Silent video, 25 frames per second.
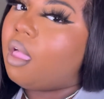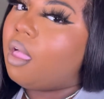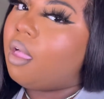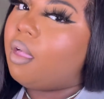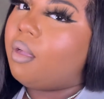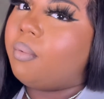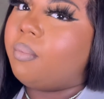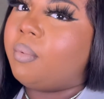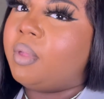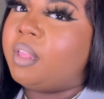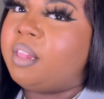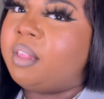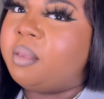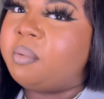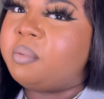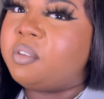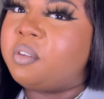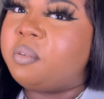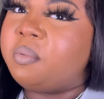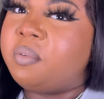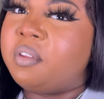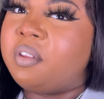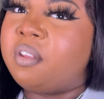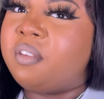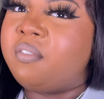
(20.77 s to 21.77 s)
What's up,
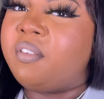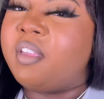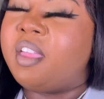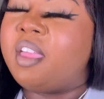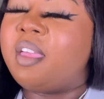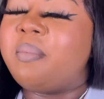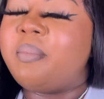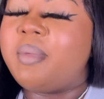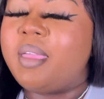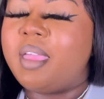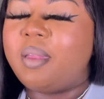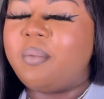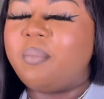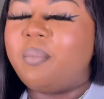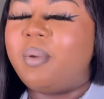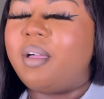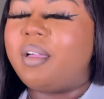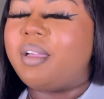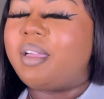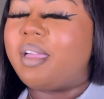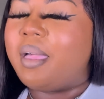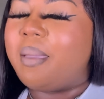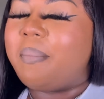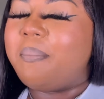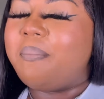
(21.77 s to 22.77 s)
True Beauty fam, and
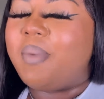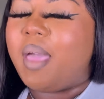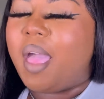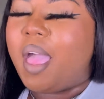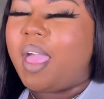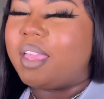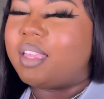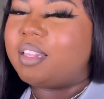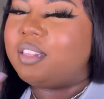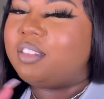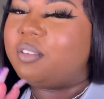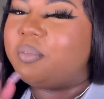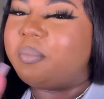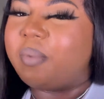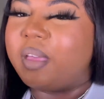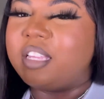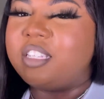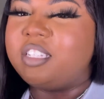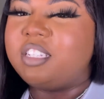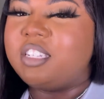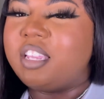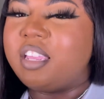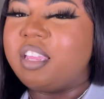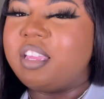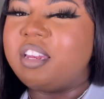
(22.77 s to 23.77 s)
welcome back to my
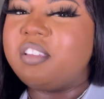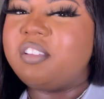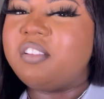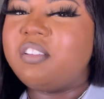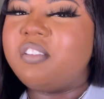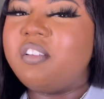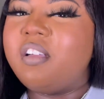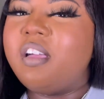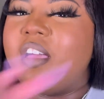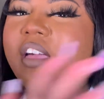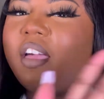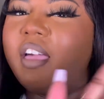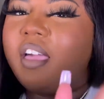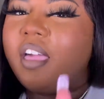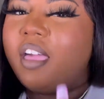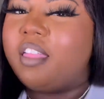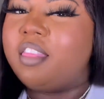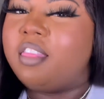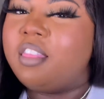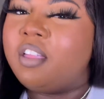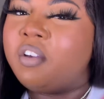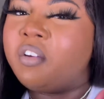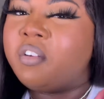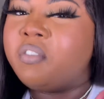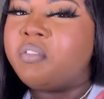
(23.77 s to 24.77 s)
channel.
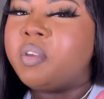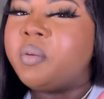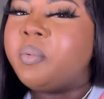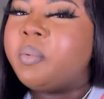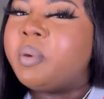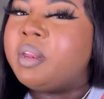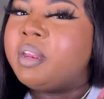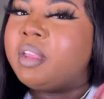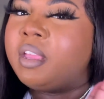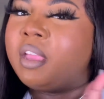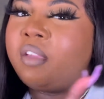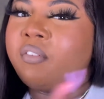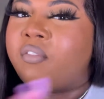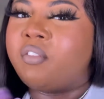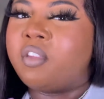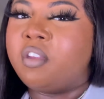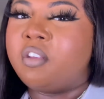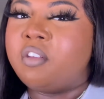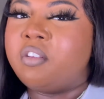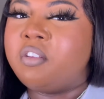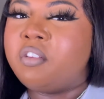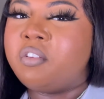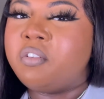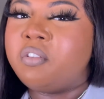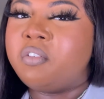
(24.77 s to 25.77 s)
Hello everyone, if
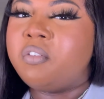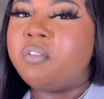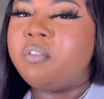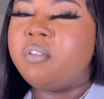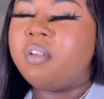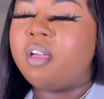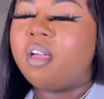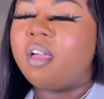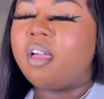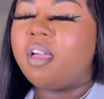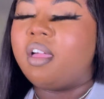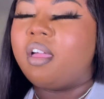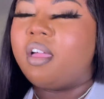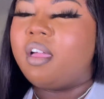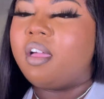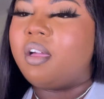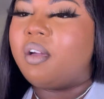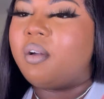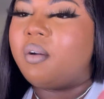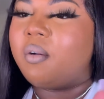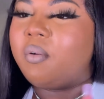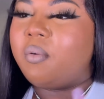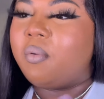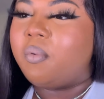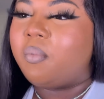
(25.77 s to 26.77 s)
you're new,
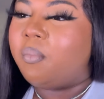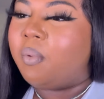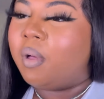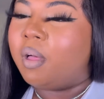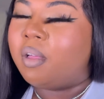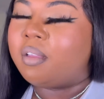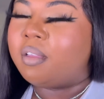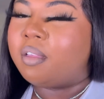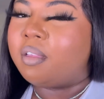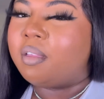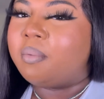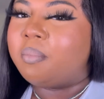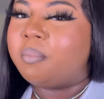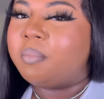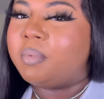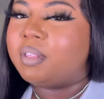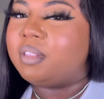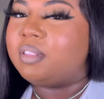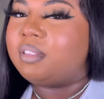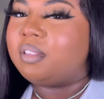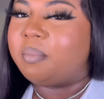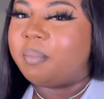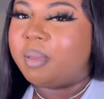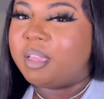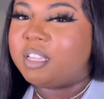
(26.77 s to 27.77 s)
welcome
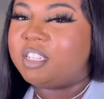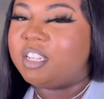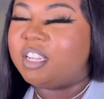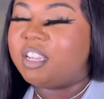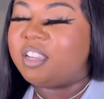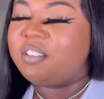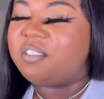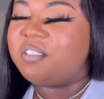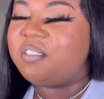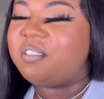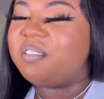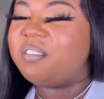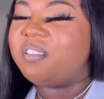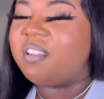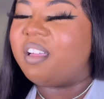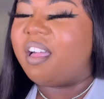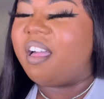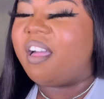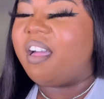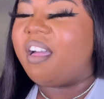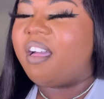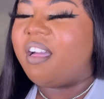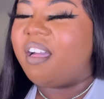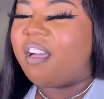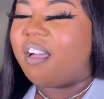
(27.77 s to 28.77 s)
to my channel.
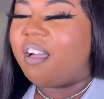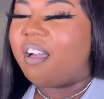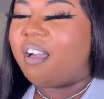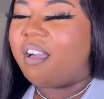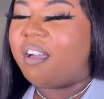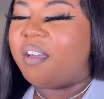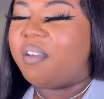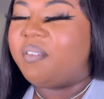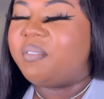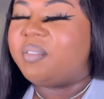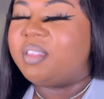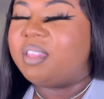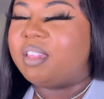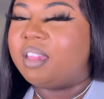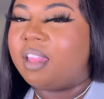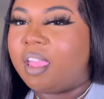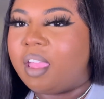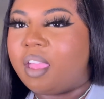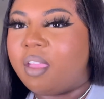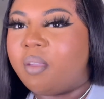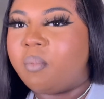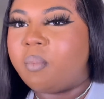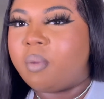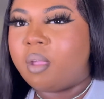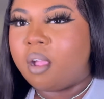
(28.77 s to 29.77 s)

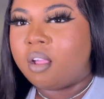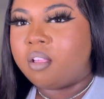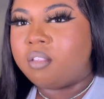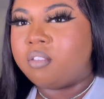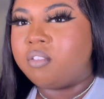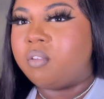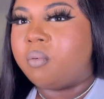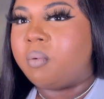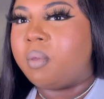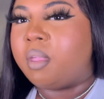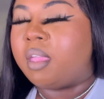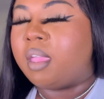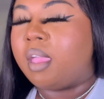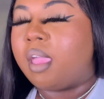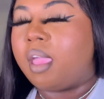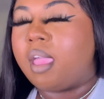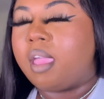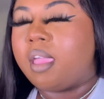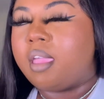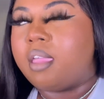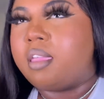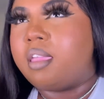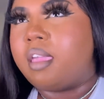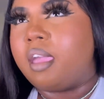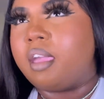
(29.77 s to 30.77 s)
Today we are doing
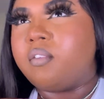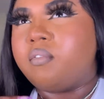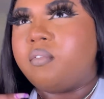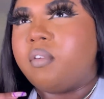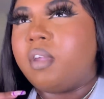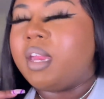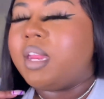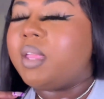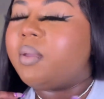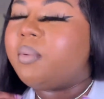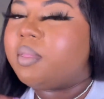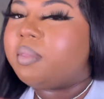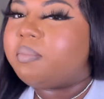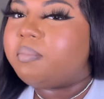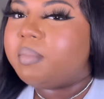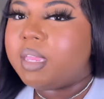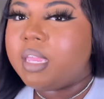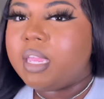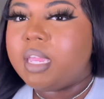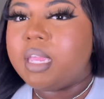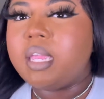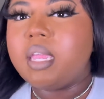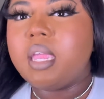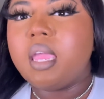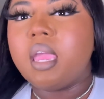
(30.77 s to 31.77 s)
a get ready with
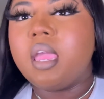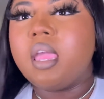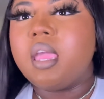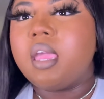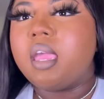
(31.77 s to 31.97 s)
me.